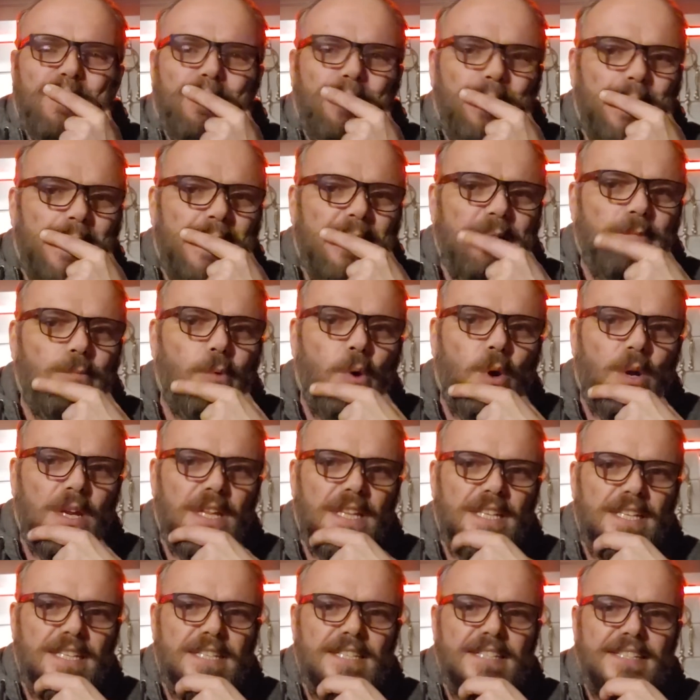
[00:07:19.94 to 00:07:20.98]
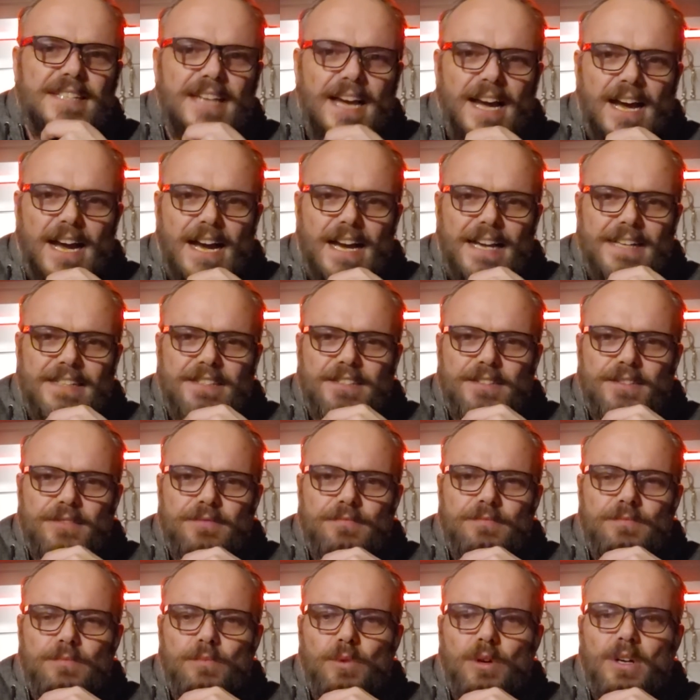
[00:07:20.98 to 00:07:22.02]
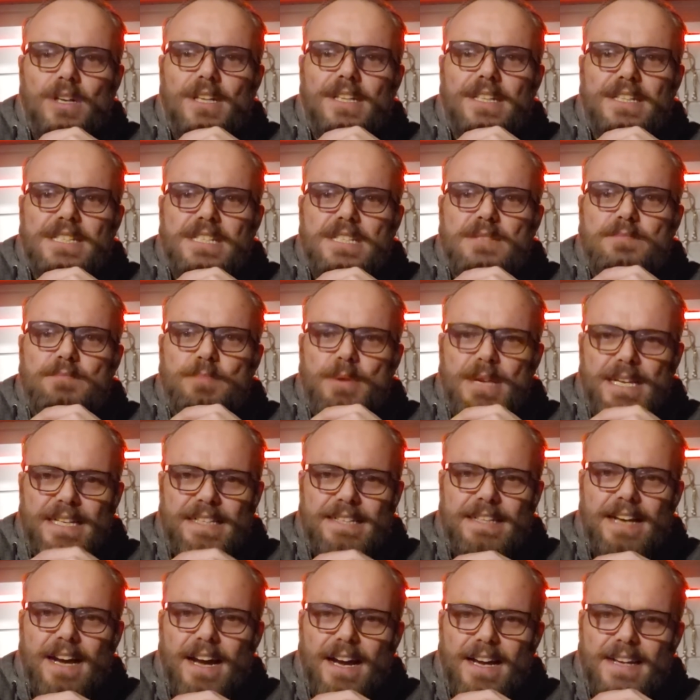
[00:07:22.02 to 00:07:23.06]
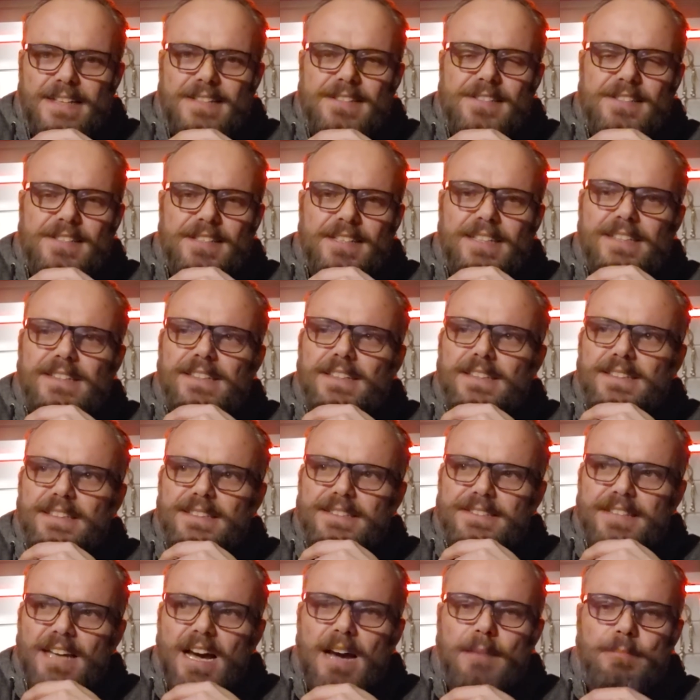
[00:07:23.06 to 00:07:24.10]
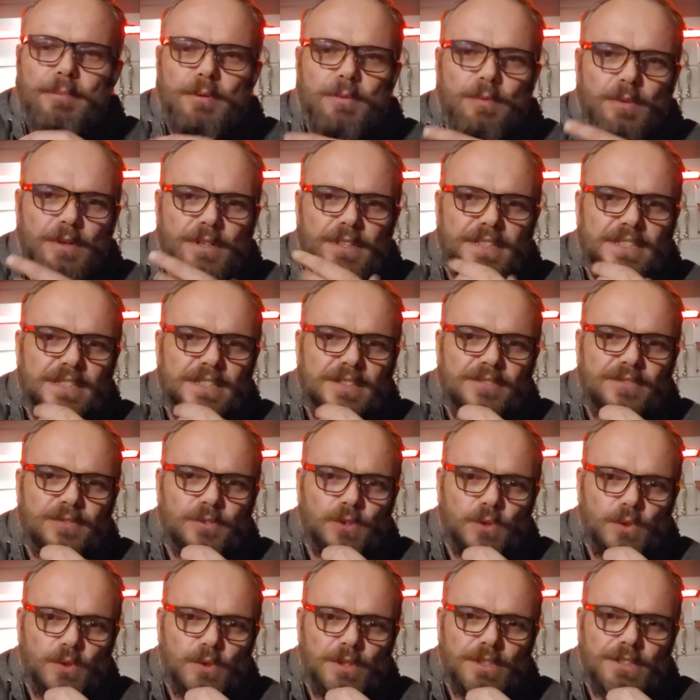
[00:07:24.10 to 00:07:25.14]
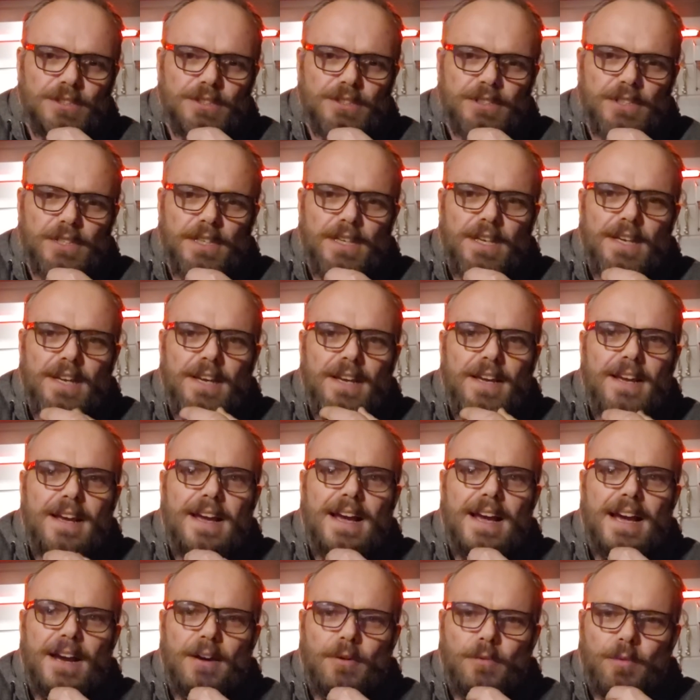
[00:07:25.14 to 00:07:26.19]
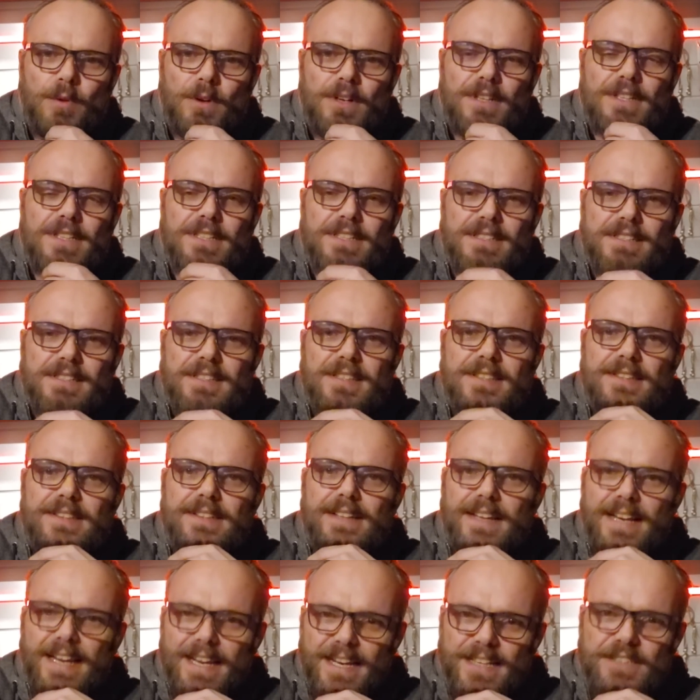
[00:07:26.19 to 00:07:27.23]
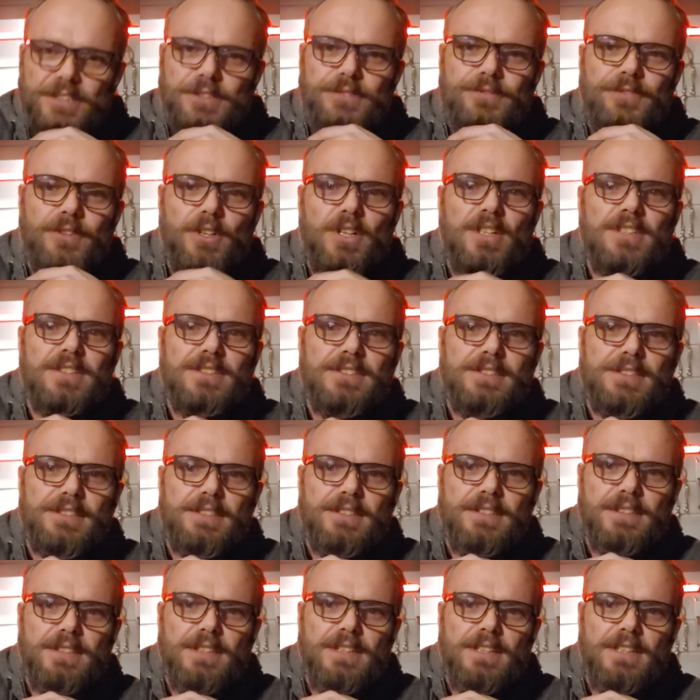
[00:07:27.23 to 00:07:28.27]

We need one of these guys, one of these big guys sitting on the top of one of these floors at one of these hedge funds